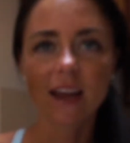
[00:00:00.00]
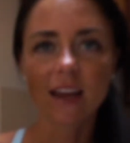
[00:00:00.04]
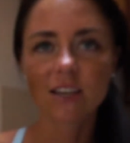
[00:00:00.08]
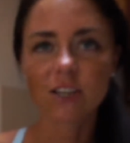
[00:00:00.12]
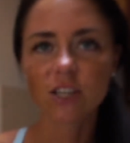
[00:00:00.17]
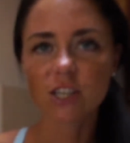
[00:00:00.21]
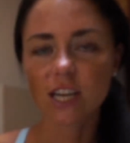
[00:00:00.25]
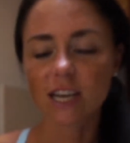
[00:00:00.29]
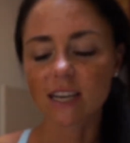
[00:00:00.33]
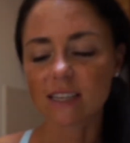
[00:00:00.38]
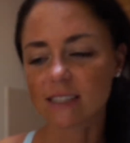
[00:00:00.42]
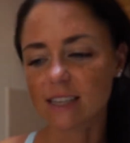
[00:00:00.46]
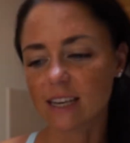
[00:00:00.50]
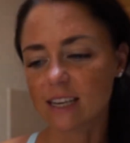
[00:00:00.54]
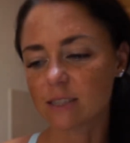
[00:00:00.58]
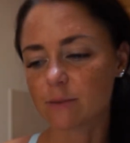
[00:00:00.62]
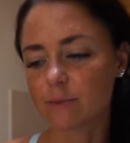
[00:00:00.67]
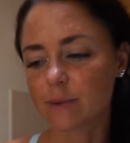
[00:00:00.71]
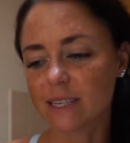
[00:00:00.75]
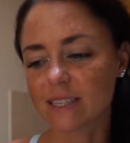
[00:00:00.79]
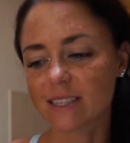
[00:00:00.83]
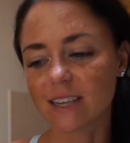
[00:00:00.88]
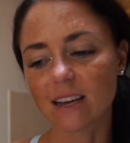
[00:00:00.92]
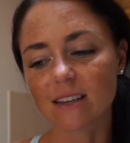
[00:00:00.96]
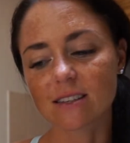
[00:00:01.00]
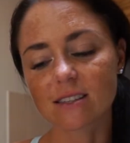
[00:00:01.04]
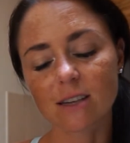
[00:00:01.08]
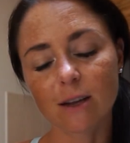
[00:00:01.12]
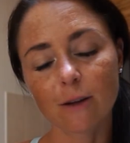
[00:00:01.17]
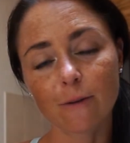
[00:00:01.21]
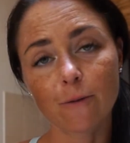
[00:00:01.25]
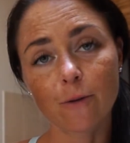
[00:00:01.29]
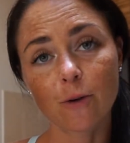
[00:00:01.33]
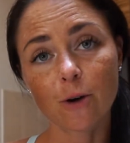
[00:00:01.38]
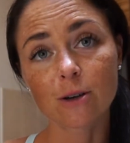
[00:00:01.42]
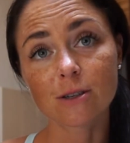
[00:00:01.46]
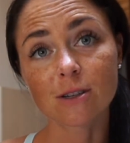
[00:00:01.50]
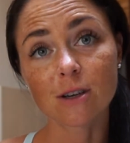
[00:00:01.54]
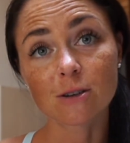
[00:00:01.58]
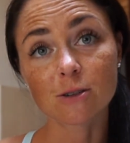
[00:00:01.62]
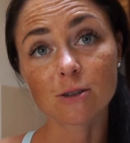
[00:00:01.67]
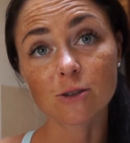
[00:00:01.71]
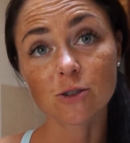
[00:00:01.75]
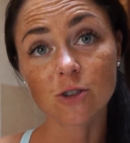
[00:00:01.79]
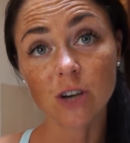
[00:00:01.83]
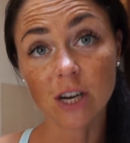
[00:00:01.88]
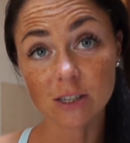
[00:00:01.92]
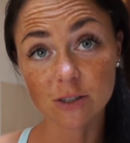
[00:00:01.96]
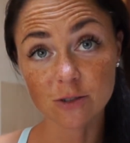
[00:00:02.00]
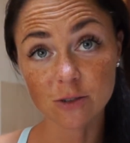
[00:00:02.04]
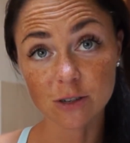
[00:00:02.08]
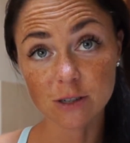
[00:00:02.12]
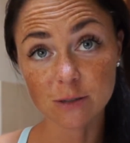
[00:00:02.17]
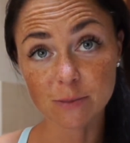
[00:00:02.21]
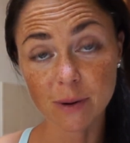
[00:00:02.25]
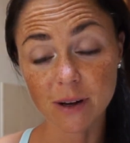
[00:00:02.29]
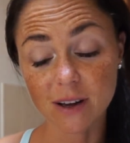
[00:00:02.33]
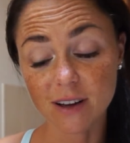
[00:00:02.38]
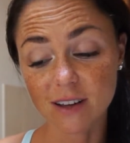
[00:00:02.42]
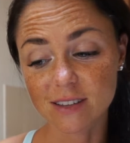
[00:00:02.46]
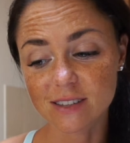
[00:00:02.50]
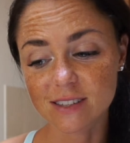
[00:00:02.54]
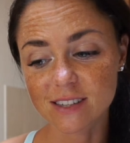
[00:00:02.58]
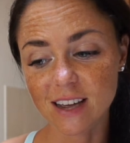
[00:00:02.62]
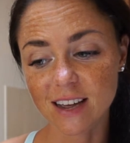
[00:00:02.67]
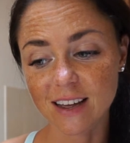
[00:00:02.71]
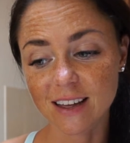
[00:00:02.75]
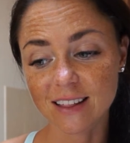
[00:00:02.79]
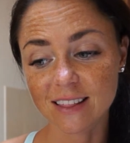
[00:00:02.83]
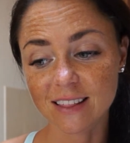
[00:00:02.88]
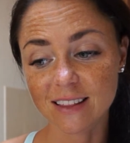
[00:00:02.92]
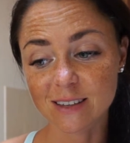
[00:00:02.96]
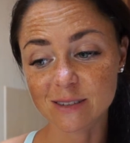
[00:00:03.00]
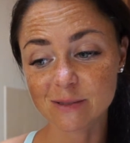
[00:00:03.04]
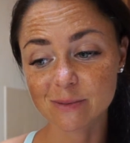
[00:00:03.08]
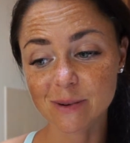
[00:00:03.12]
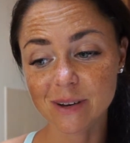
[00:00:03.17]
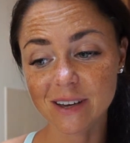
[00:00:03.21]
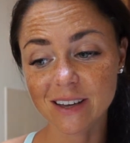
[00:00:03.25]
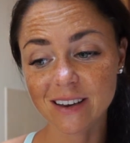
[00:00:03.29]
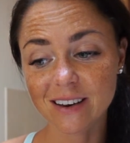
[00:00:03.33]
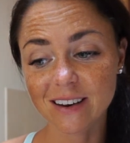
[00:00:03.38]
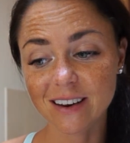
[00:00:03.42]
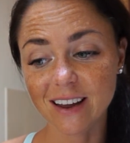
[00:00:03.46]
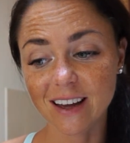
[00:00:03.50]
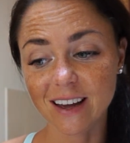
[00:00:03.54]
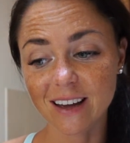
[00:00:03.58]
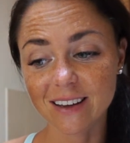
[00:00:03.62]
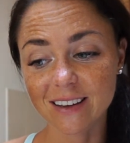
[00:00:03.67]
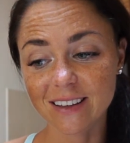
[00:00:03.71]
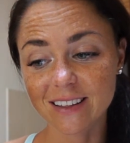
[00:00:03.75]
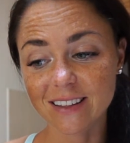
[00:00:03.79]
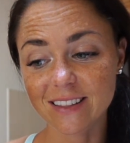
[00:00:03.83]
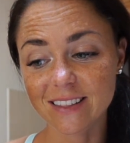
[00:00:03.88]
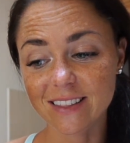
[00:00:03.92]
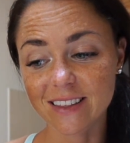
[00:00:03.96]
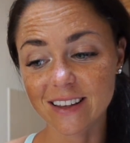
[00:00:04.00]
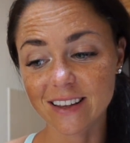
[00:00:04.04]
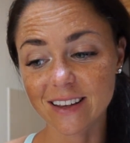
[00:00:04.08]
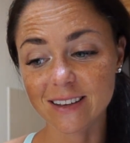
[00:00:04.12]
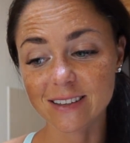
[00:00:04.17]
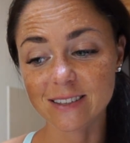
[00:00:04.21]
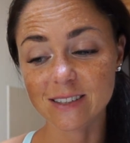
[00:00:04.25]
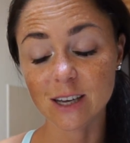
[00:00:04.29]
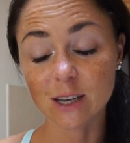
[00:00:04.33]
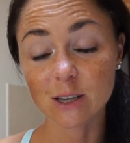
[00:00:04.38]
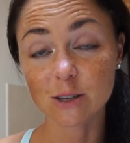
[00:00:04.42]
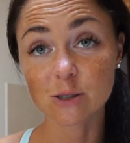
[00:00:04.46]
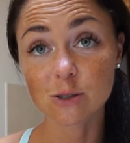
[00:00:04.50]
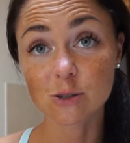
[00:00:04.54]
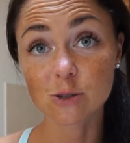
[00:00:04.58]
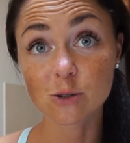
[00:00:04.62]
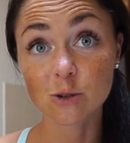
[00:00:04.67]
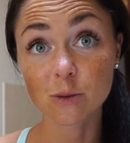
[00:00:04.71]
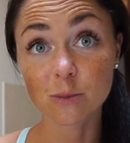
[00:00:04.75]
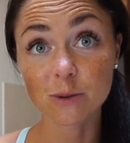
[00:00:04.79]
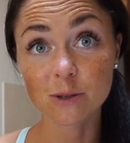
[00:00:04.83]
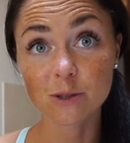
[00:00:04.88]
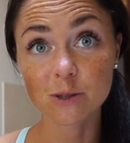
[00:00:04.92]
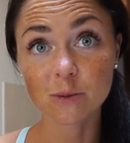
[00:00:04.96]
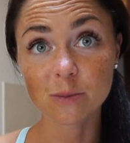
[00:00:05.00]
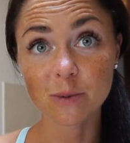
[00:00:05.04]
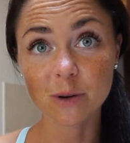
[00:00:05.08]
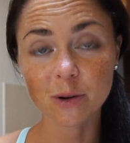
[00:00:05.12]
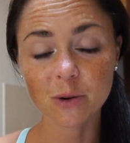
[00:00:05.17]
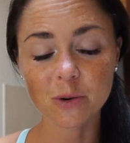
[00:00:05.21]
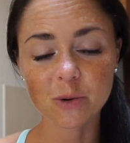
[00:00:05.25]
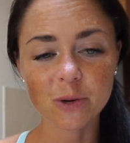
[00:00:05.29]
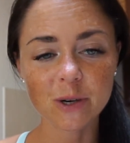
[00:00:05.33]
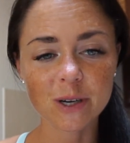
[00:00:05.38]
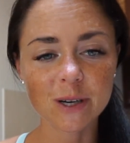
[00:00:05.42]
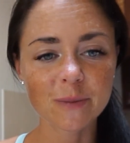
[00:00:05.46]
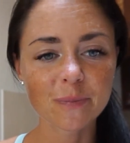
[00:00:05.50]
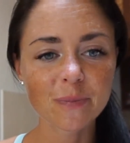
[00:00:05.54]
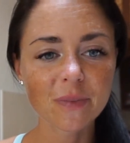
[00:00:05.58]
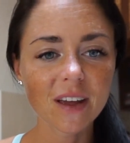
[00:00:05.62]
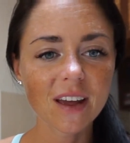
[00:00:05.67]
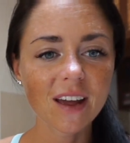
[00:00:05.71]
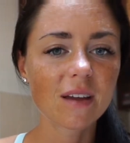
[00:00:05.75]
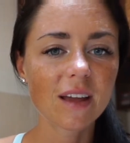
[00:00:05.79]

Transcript: AGS has been testing for is our stress response and this one I think is like super super cool.